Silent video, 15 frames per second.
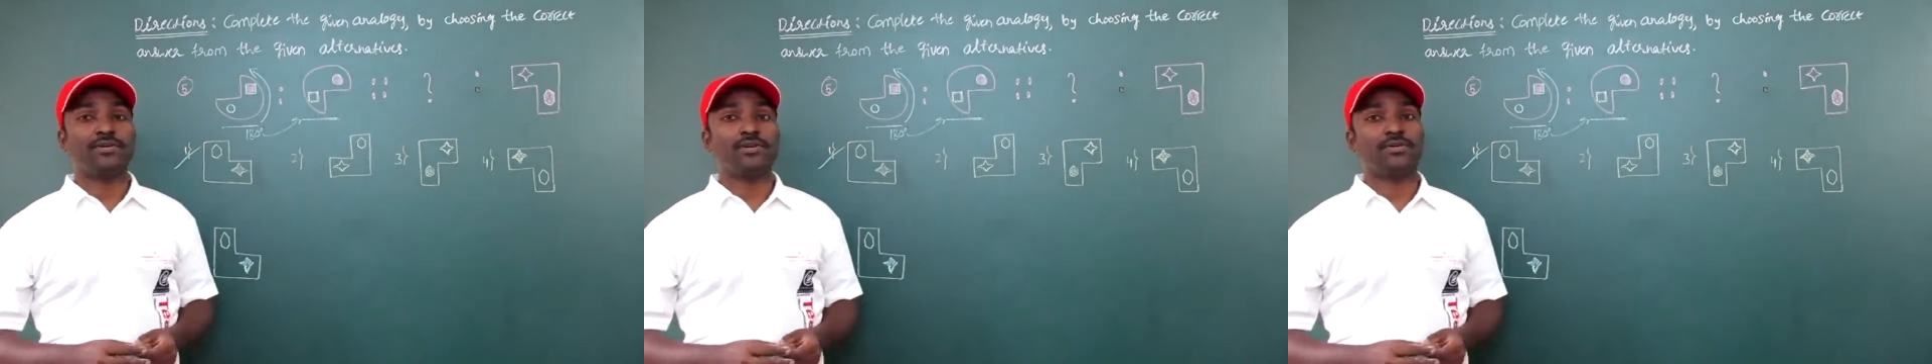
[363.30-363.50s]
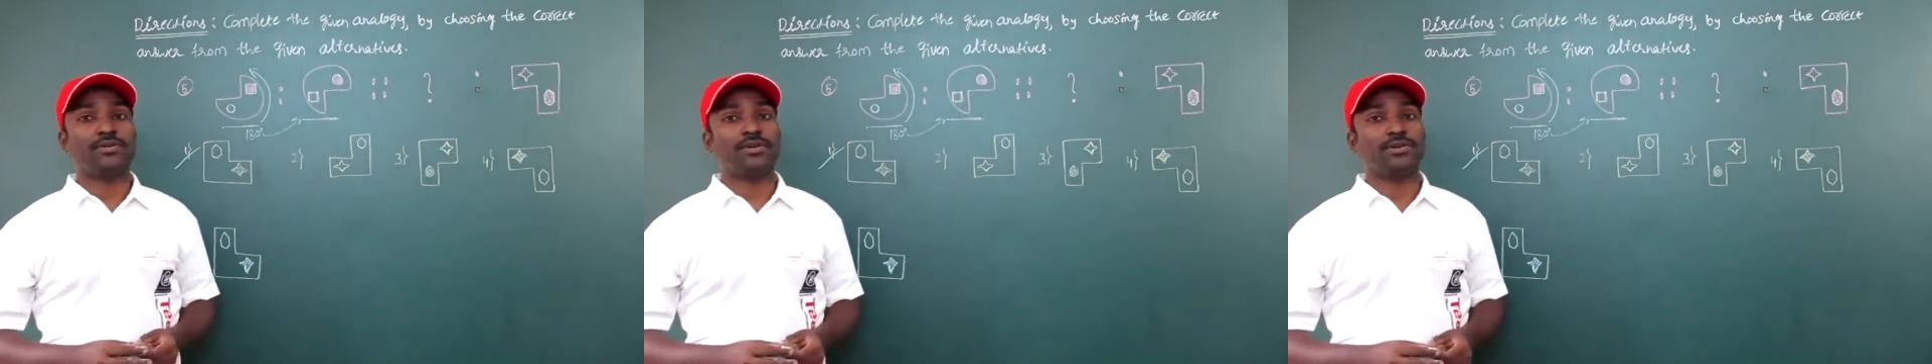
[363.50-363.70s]
you
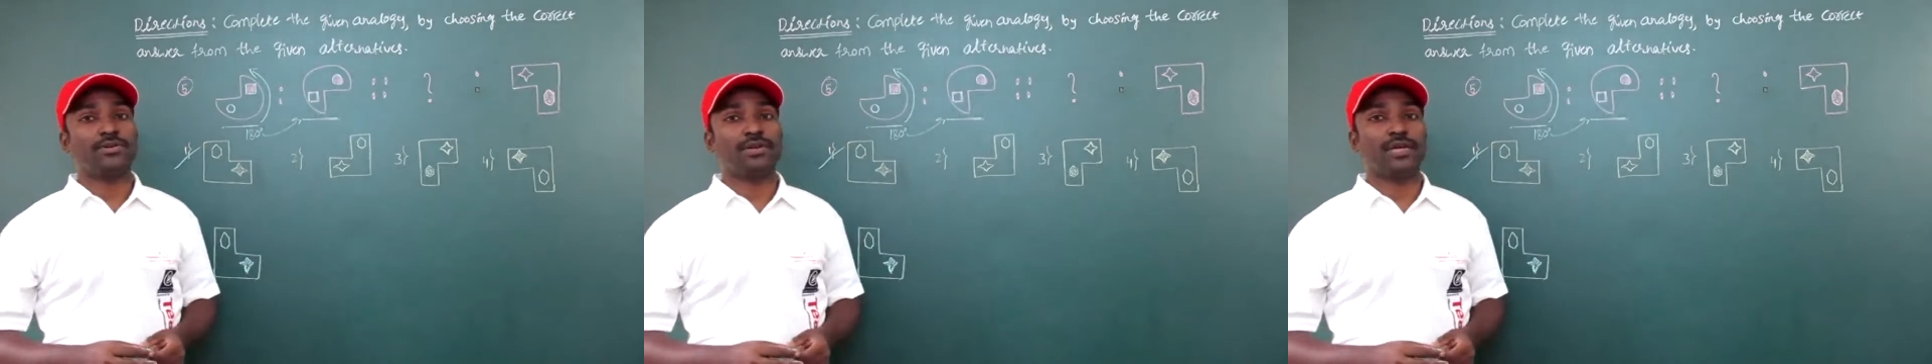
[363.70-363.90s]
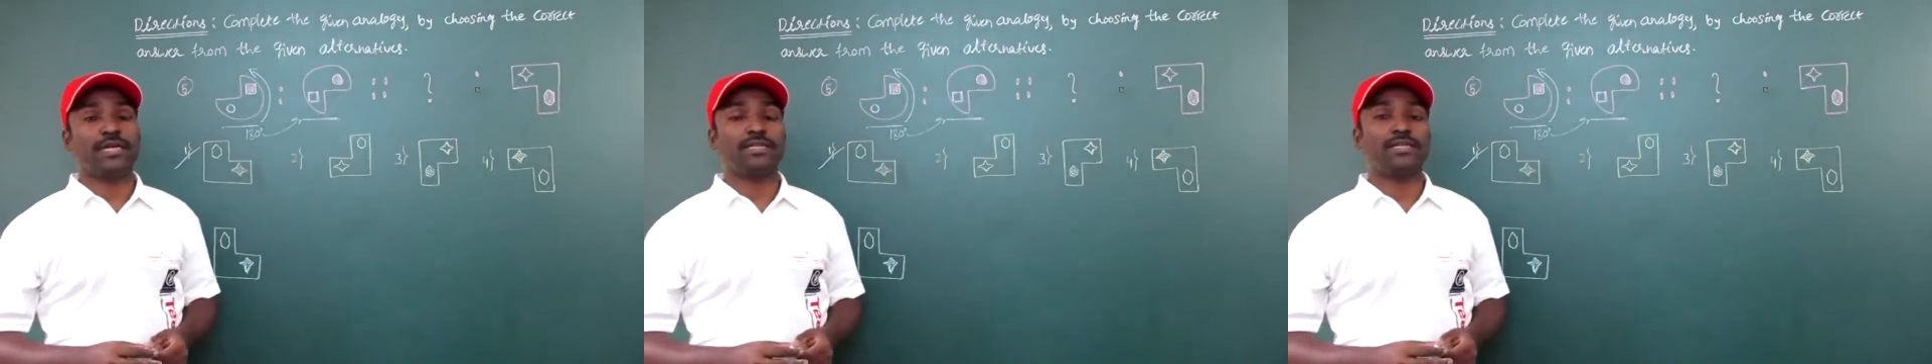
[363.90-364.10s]
are going
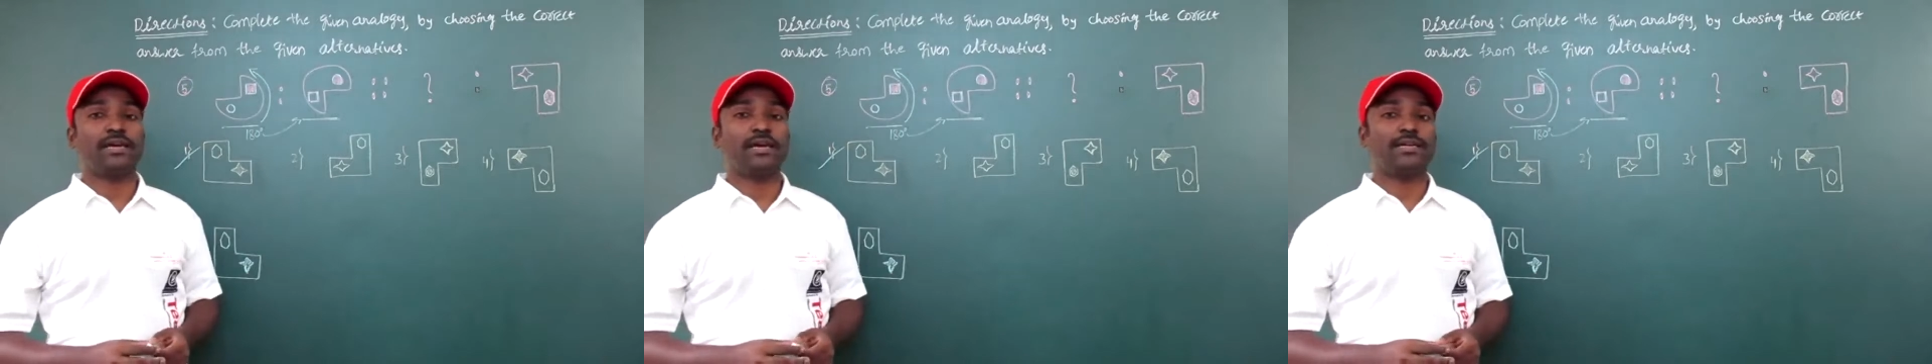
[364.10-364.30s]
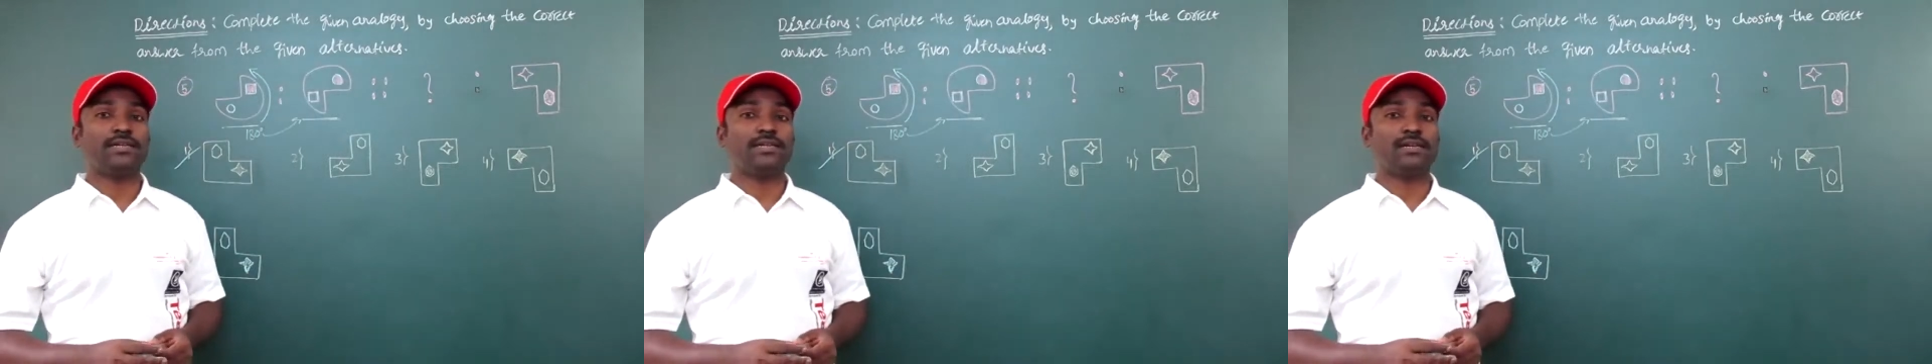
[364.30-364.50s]
to get the
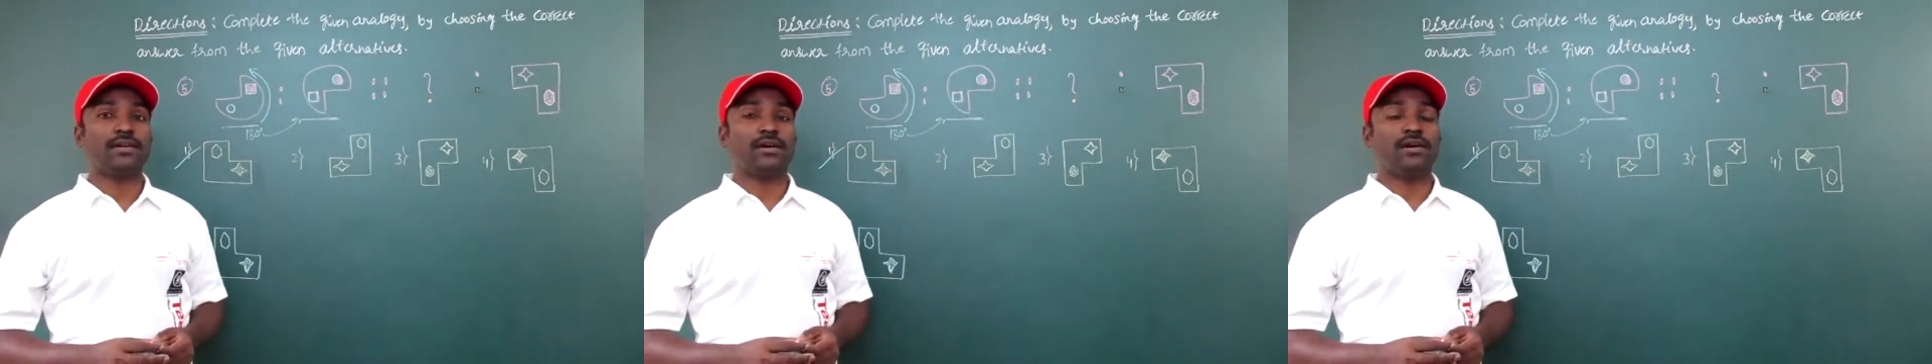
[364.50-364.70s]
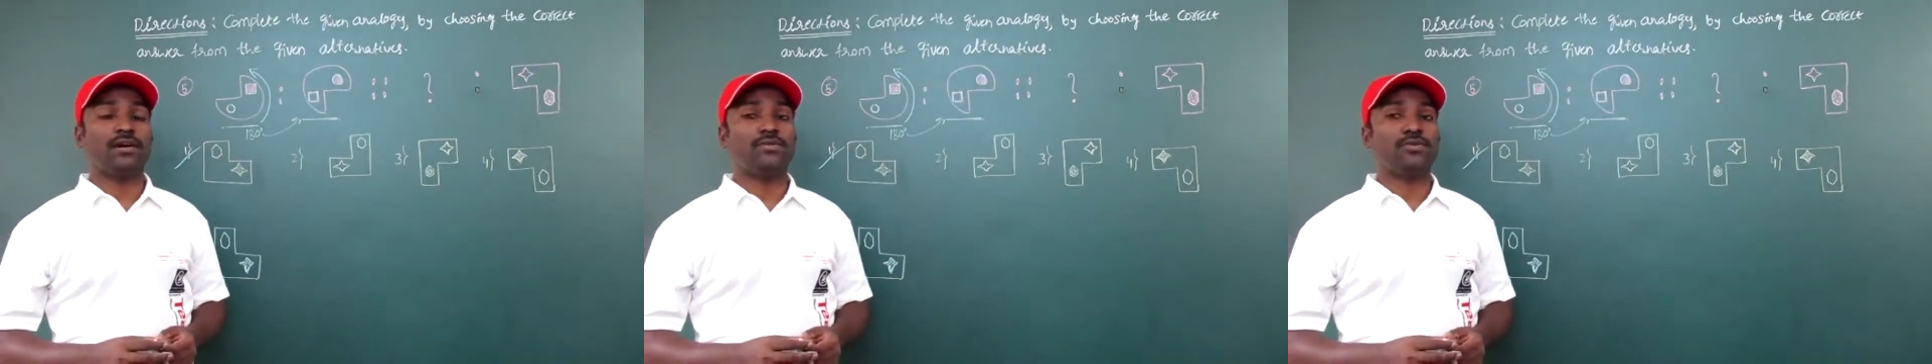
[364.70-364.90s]

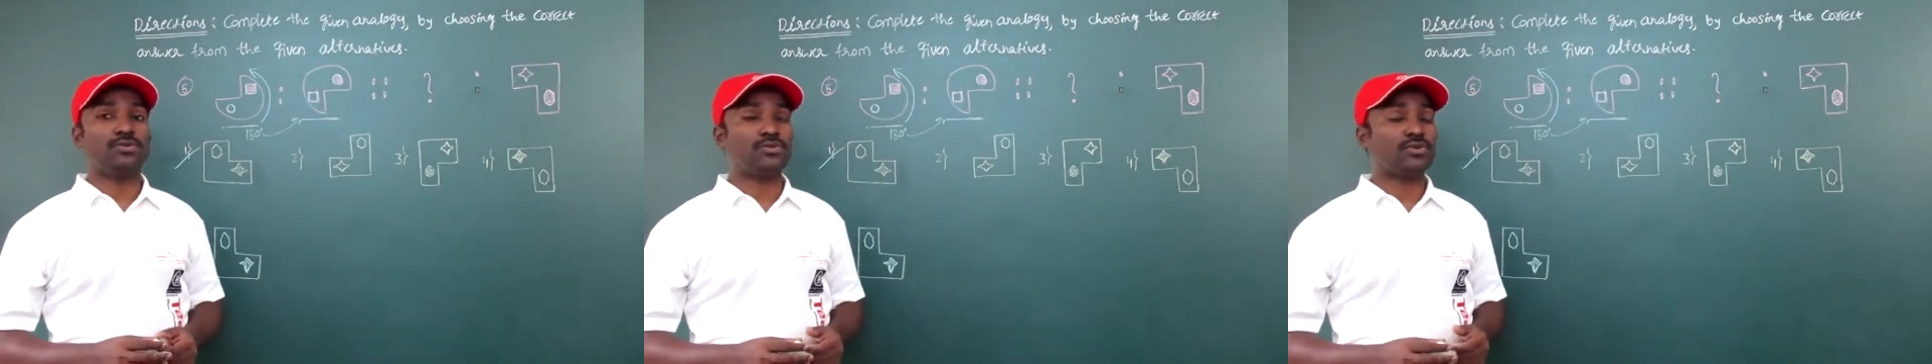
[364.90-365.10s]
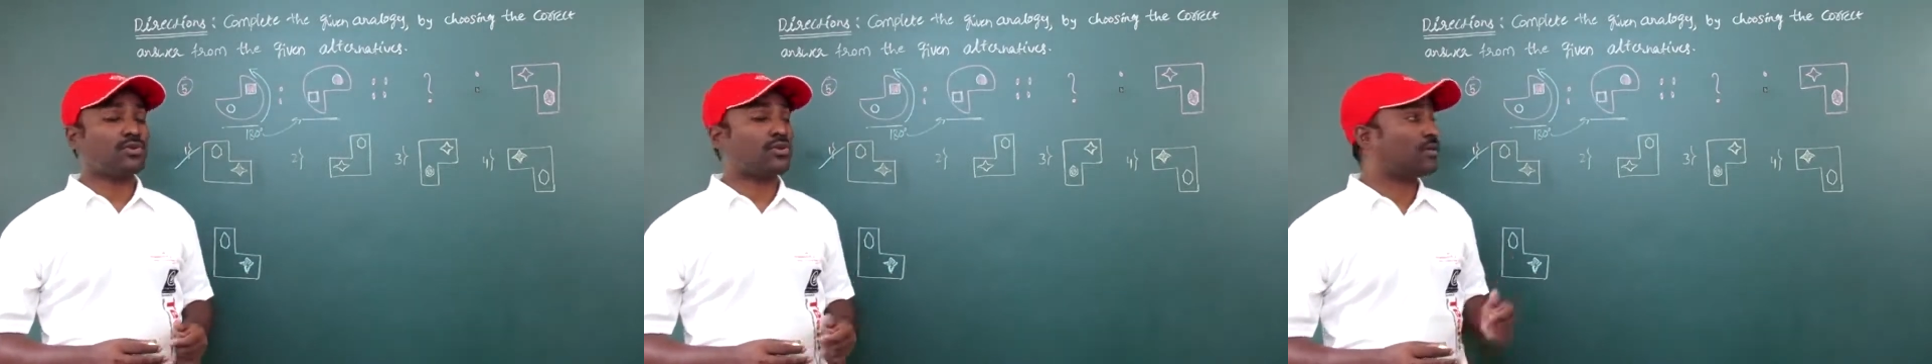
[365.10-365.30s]
idea how
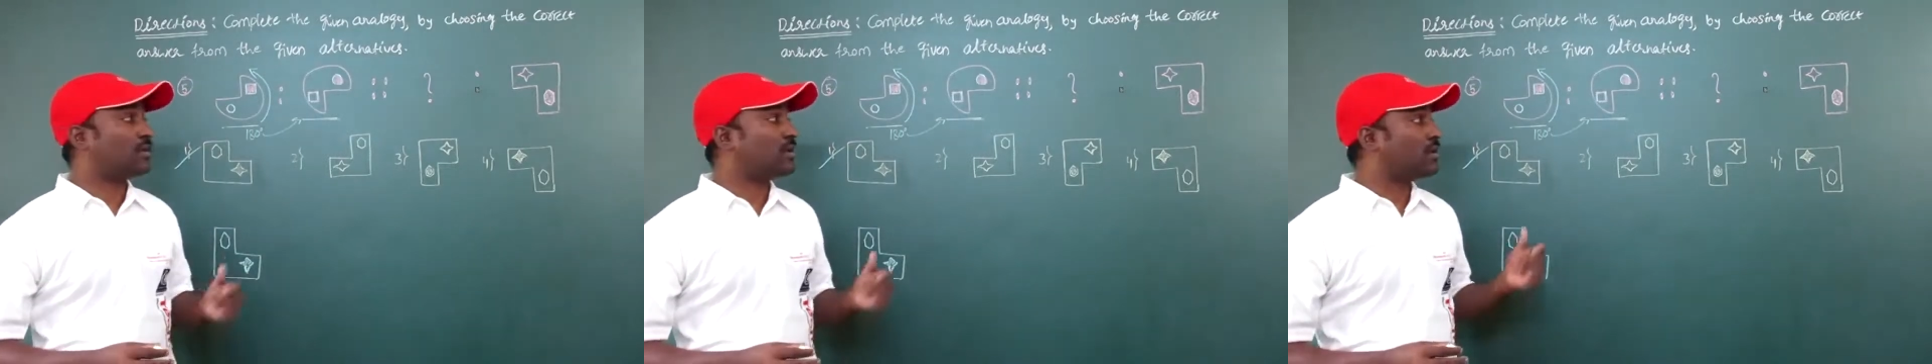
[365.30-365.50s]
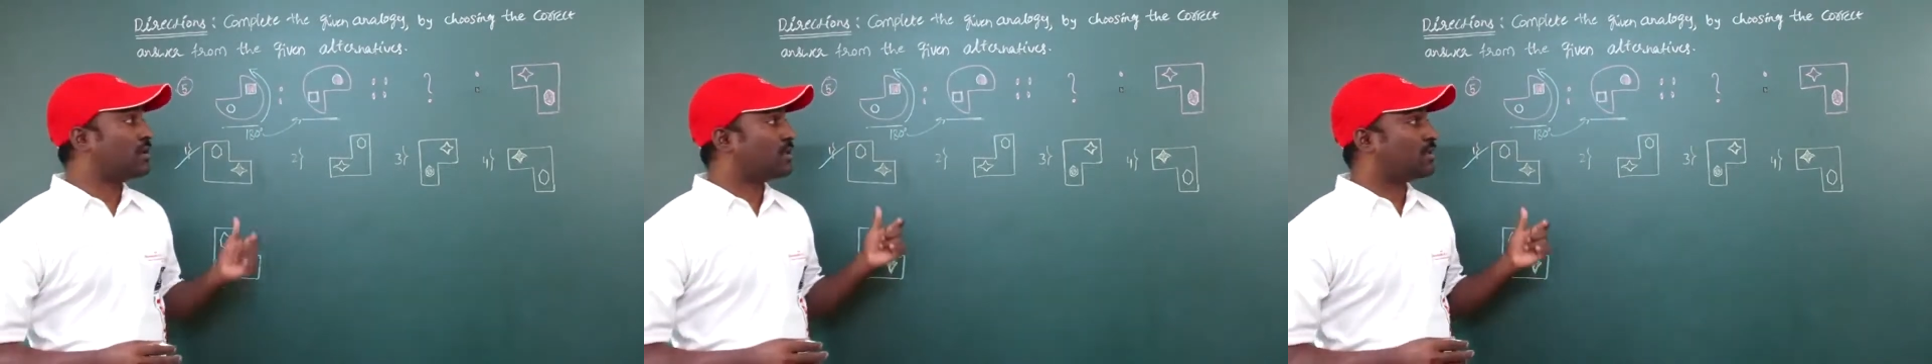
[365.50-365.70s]
to
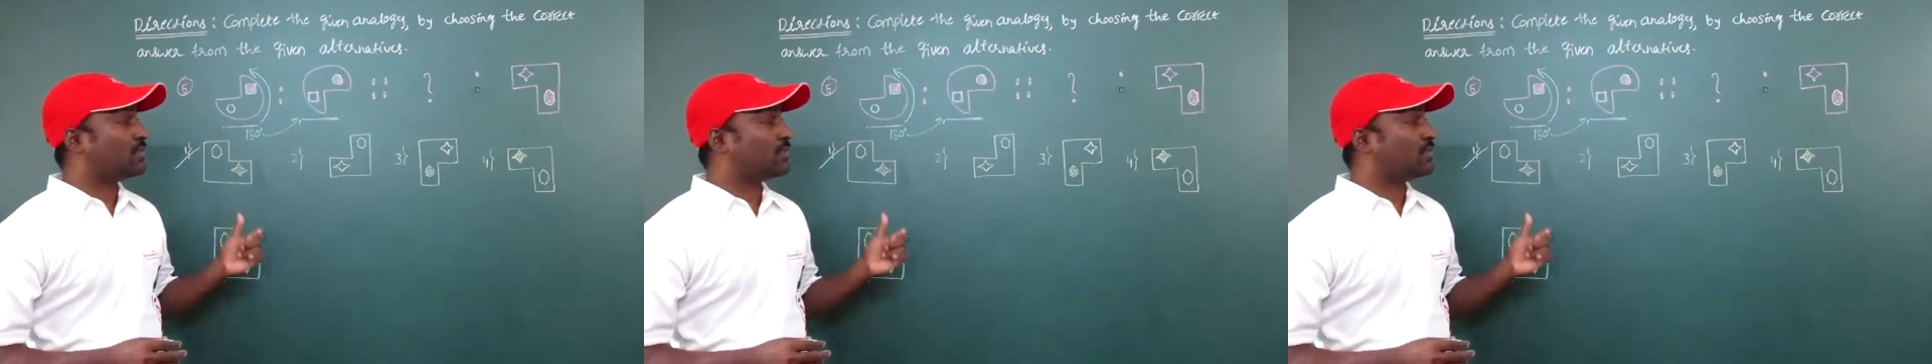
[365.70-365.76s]
solve